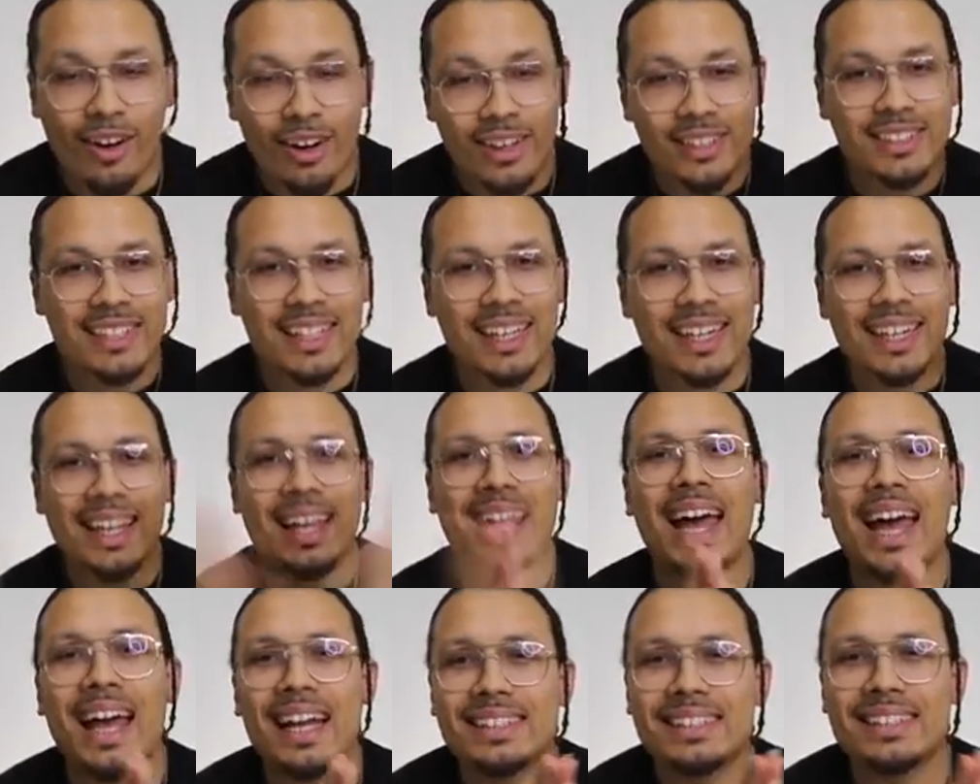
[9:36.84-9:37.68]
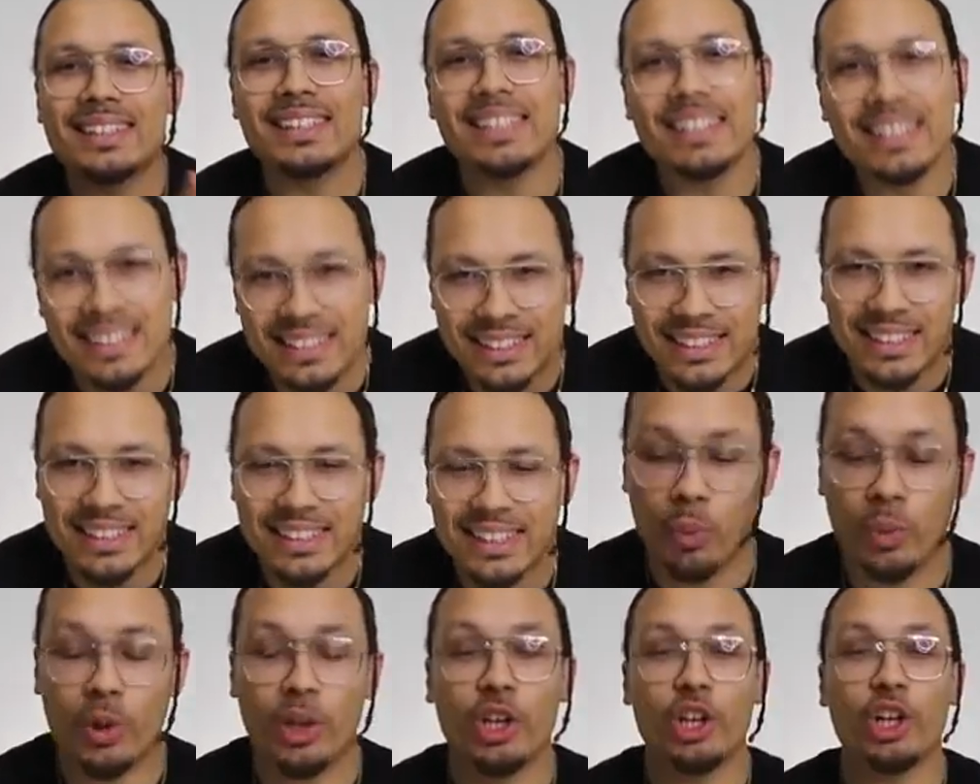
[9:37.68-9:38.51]
on to the last look.
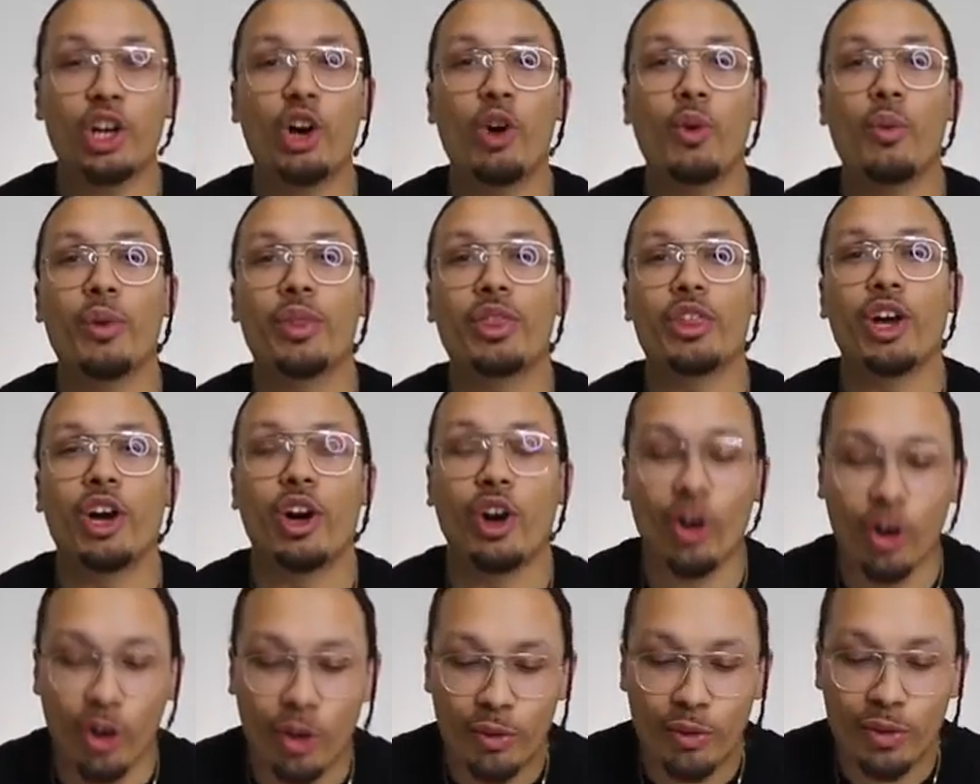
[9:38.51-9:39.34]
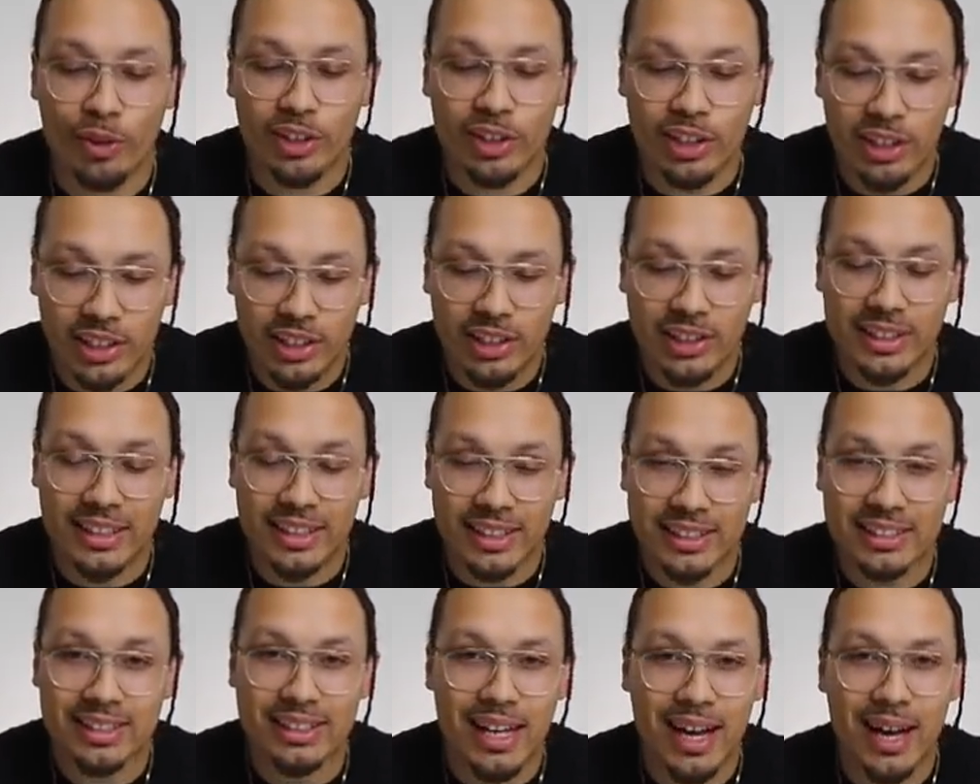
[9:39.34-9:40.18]
We're gonna go with the overlook
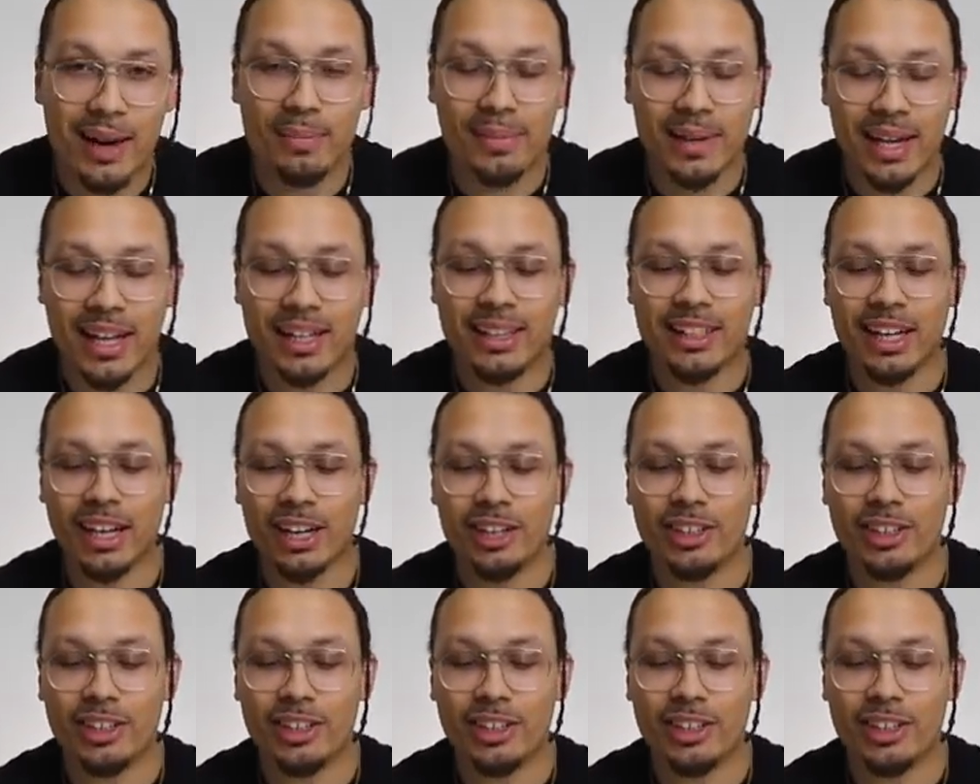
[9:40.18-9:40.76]
this time, not the